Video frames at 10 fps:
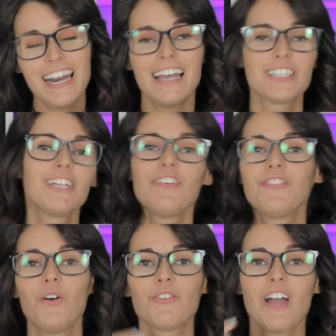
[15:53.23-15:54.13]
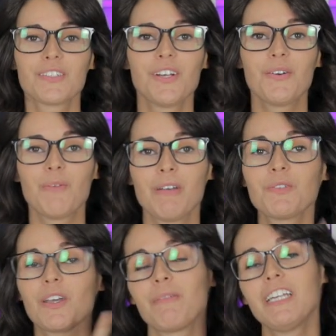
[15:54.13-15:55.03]
I actually have a full Rockstar Romance
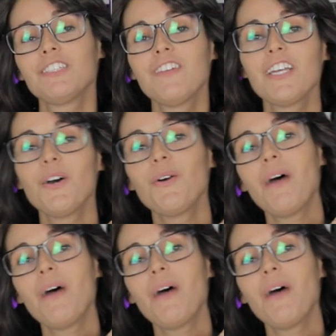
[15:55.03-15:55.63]
recommendation video.